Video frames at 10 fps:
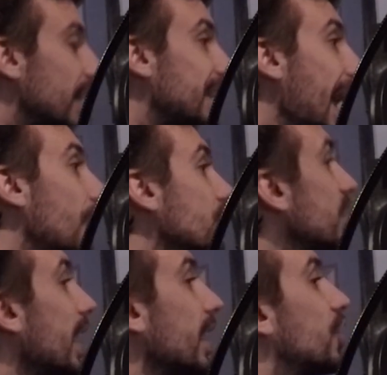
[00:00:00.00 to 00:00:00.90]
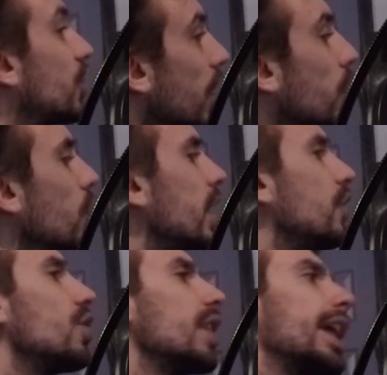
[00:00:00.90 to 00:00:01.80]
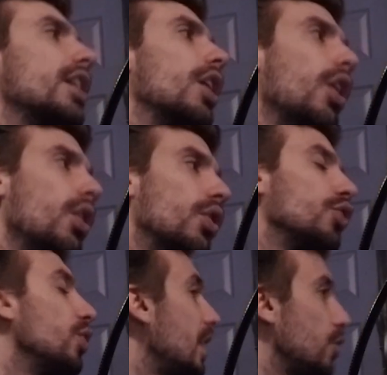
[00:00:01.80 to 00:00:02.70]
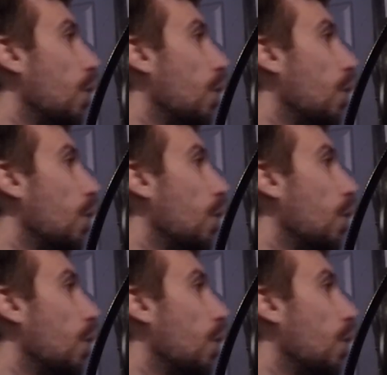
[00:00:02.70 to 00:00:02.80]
it down, it's like a chuckle into like a, oh, you